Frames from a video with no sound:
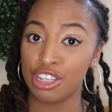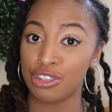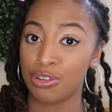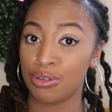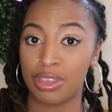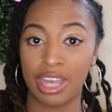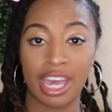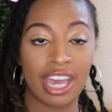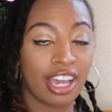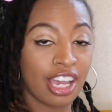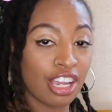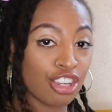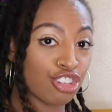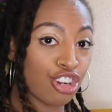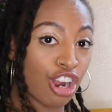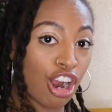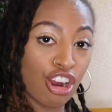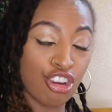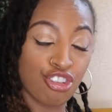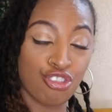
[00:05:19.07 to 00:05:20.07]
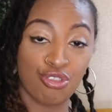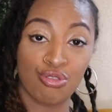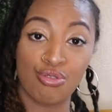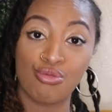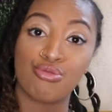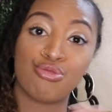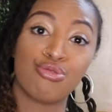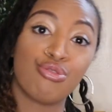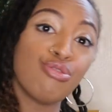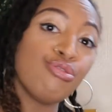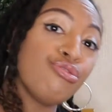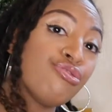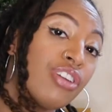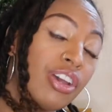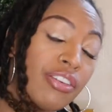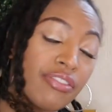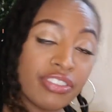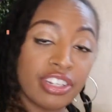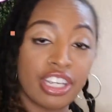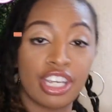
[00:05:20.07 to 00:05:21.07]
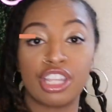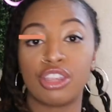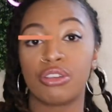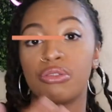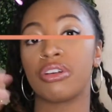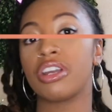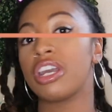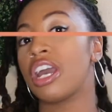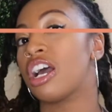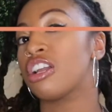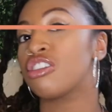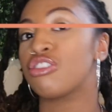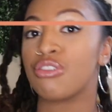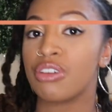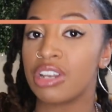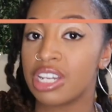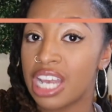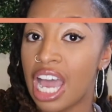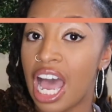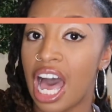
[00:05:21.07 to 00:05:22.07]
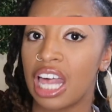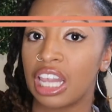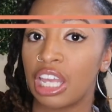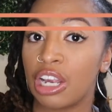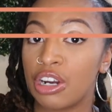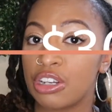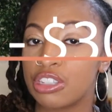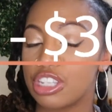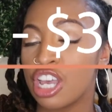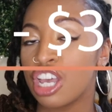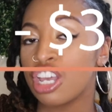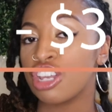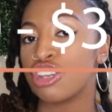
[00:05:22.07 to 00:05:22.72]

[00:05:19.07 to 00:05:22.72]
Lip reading: So they can charge you $250, $300